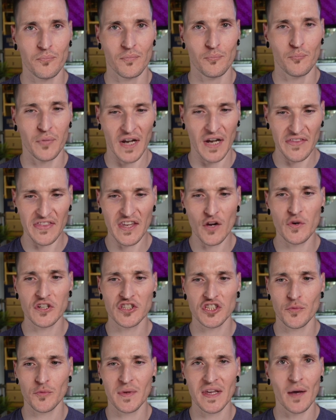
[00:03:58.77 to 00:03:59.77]
But I think we
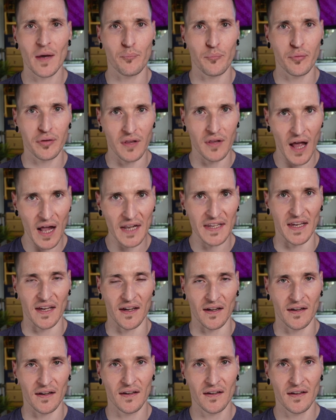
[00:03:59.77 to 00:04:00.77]
should be
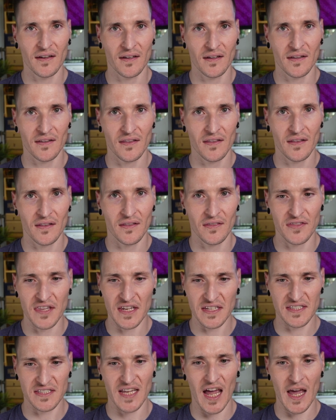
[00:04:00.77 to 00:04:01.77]
applauding
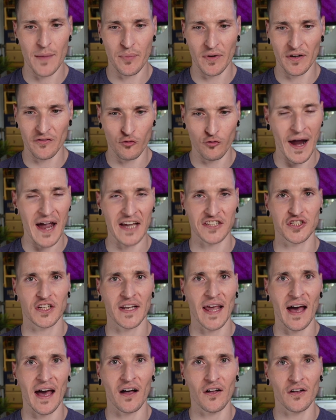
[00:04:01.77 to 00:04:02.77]
this type of
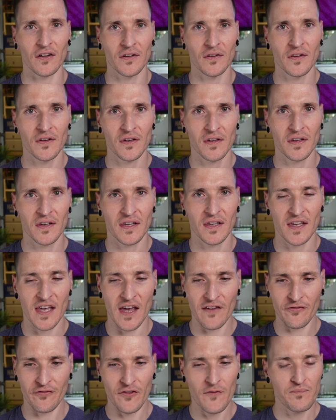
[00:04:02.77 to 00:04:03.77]
rationale.
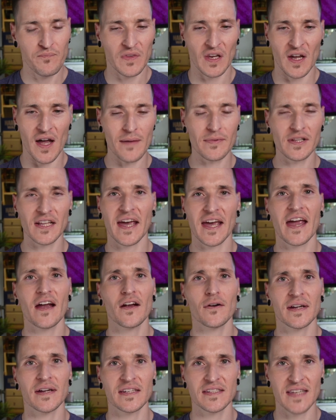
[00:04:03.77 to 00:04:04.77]
If Kamala
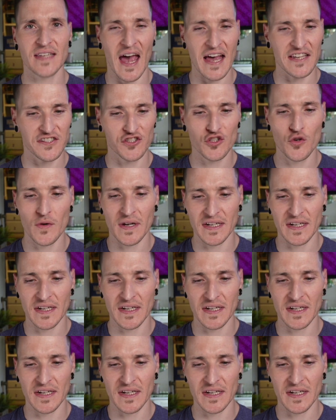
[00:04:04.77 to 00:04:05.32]
Harris has new